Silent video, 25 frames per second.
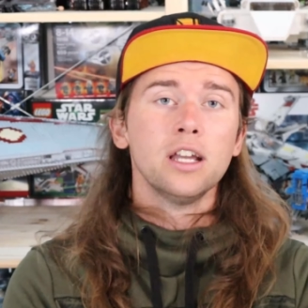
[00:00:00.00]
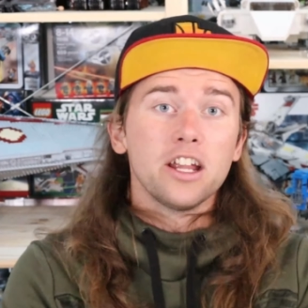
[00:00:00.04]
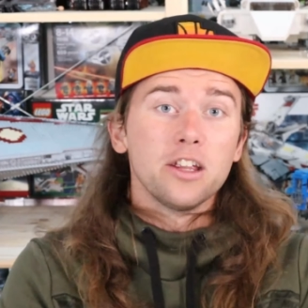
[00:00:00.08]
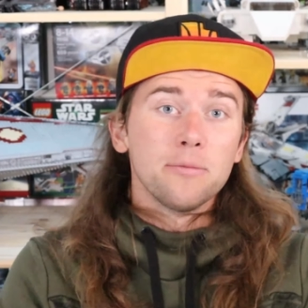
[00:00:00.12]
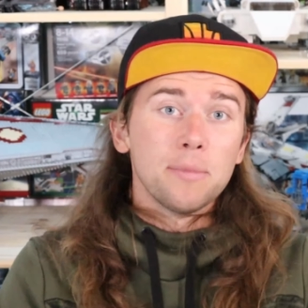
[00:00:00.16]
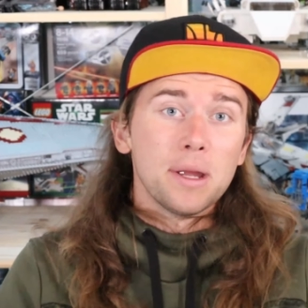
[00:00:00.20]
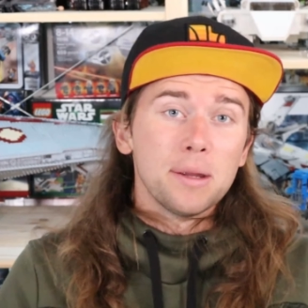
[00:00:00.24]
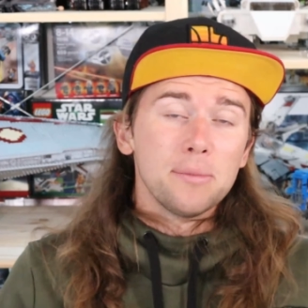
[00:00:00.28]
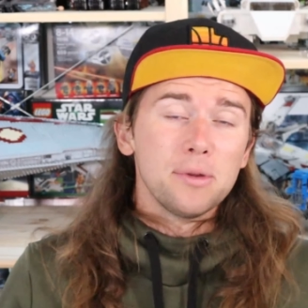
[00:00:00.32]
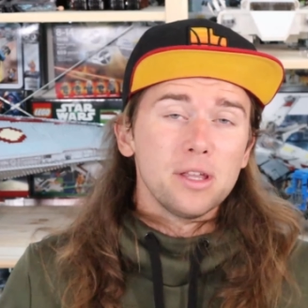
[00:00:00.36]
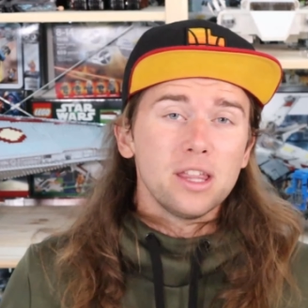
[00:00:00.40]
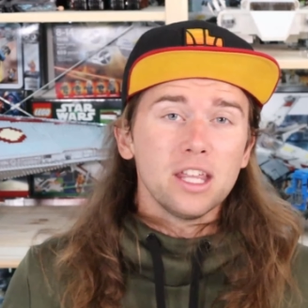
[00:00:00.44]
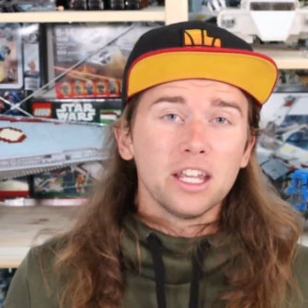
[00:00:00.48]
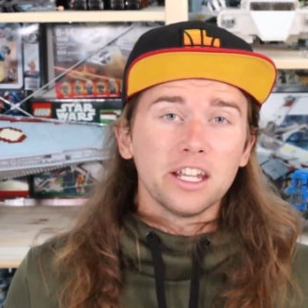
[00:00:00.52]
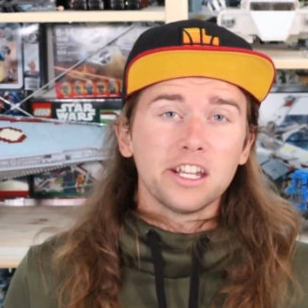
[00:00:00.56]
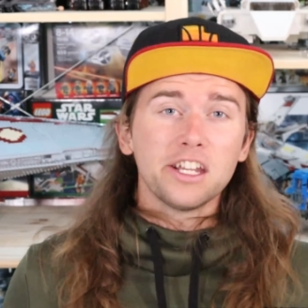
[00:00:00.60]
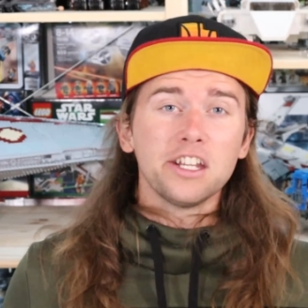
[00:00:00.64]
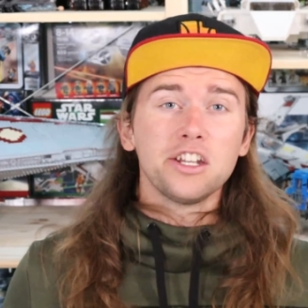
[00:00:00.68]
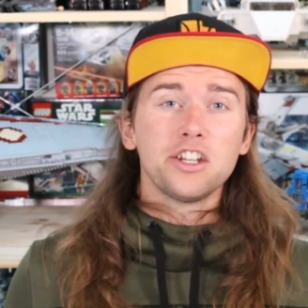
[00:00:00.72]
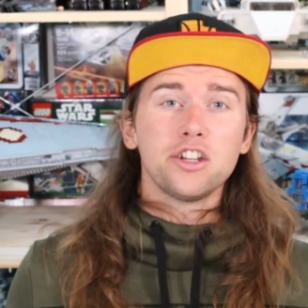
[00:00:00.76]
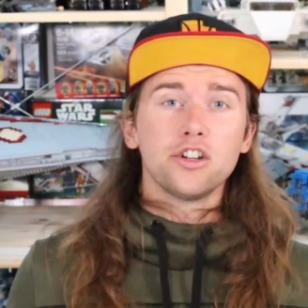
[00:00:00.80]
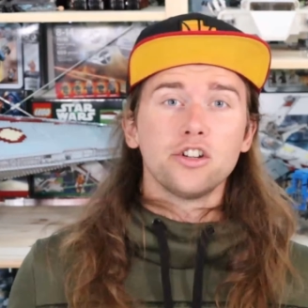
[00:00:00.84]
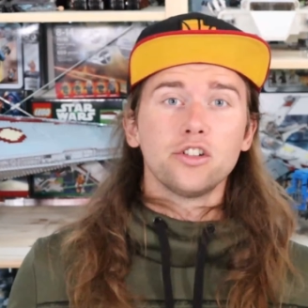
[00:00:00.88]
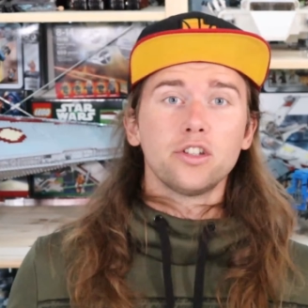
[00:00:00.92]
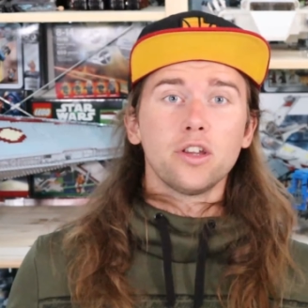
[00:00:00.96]
Now you may be
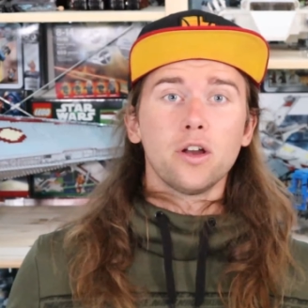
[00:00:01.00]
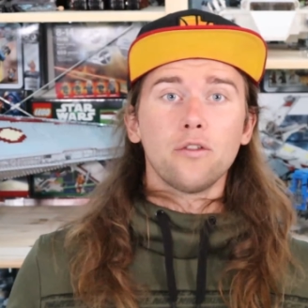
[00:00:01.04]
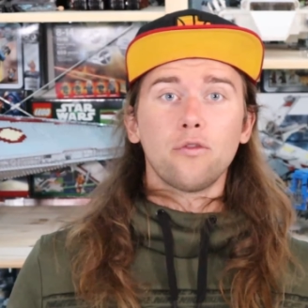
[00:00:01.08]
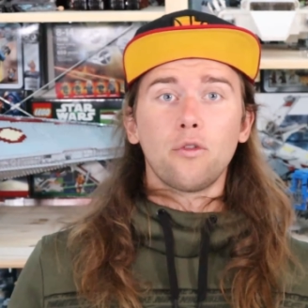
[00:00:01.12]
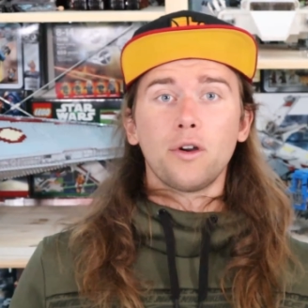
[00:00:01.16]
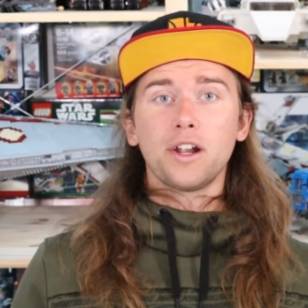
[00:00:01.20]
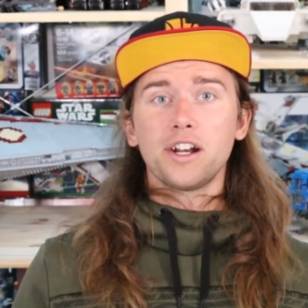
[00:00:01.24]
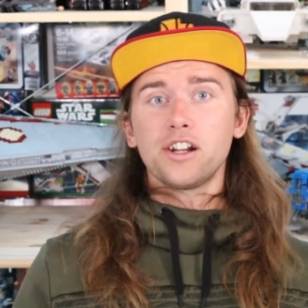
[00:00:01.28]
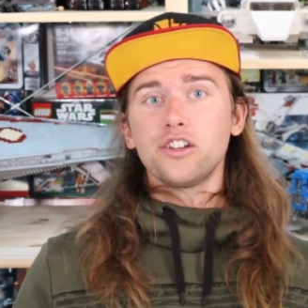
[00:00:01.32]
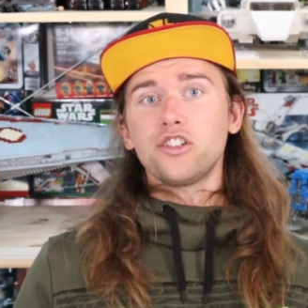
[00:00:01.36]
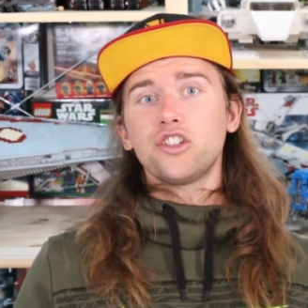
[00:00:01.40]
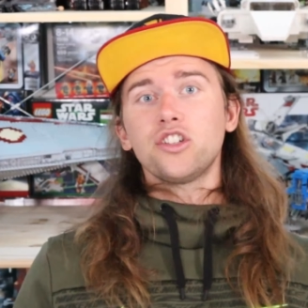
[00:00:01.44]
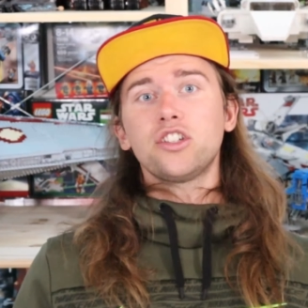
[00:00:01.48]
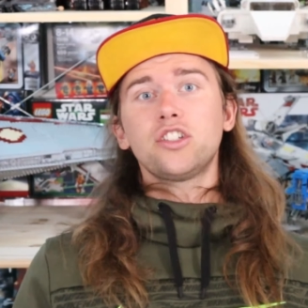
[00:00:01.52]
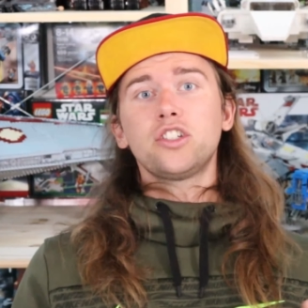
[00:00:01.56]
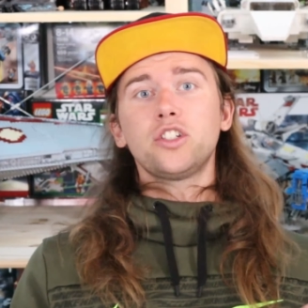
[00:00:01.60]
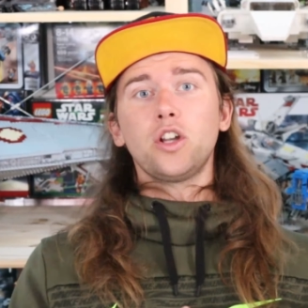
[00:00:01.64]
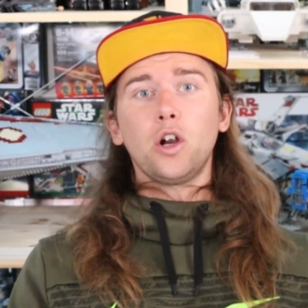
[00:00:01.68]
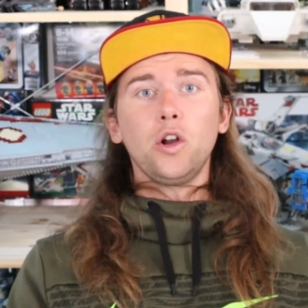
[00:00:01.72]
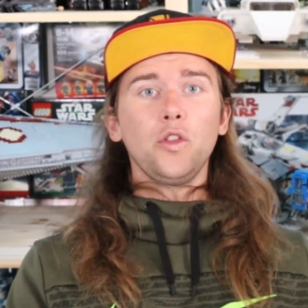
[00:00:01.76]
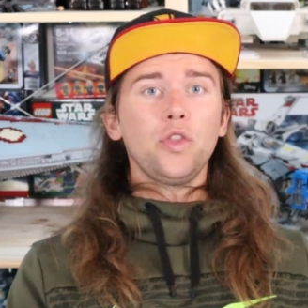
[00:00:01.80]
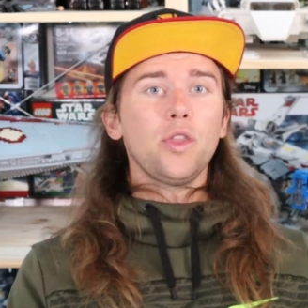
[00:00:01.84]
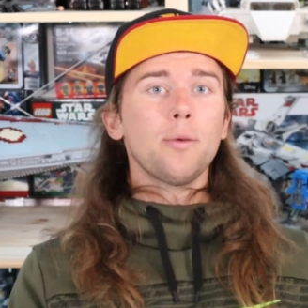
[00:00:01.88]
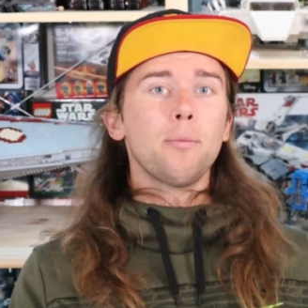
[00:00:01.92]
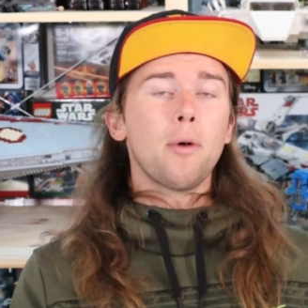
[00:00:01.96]
thinking to yourself, why not just
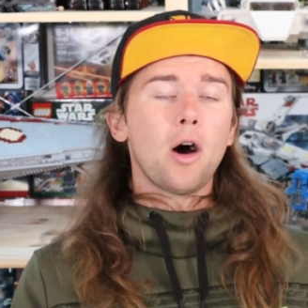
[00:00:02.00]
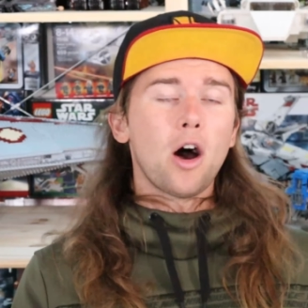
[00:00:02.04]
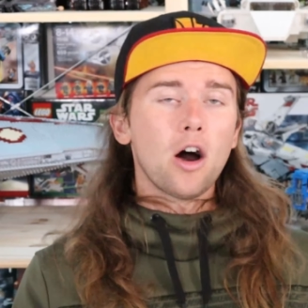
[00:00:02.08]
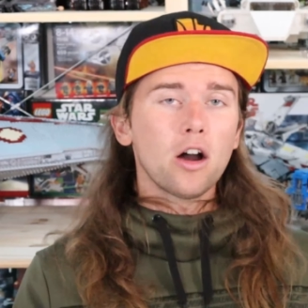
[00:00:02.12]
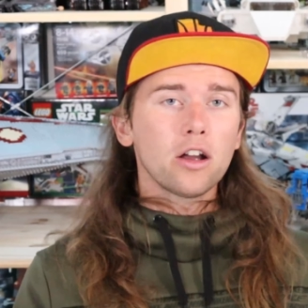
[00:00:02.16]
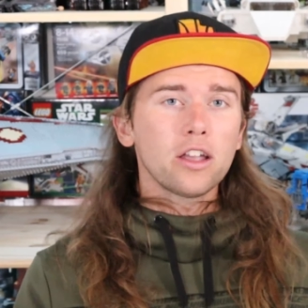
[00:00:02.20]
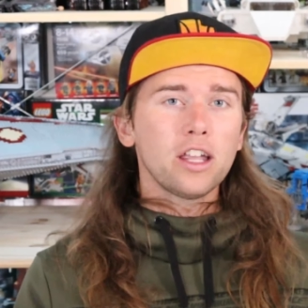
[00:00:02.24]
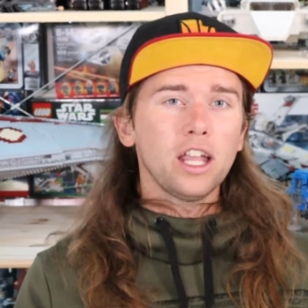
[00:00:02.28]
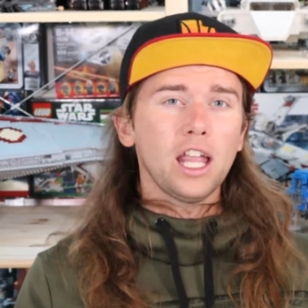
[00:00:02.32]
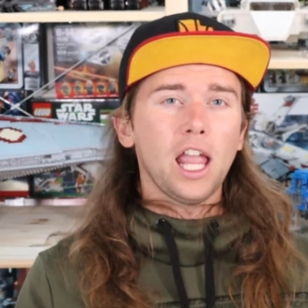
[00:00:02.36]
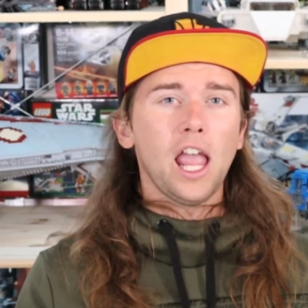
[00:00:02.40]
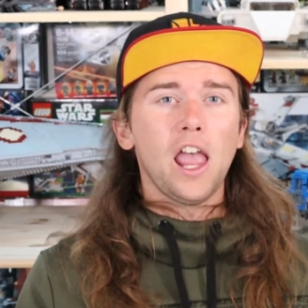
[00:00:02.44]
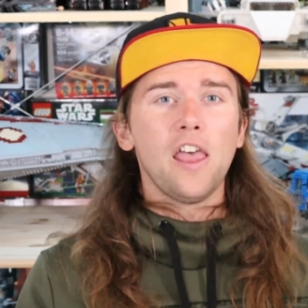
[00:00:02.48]
start the mock,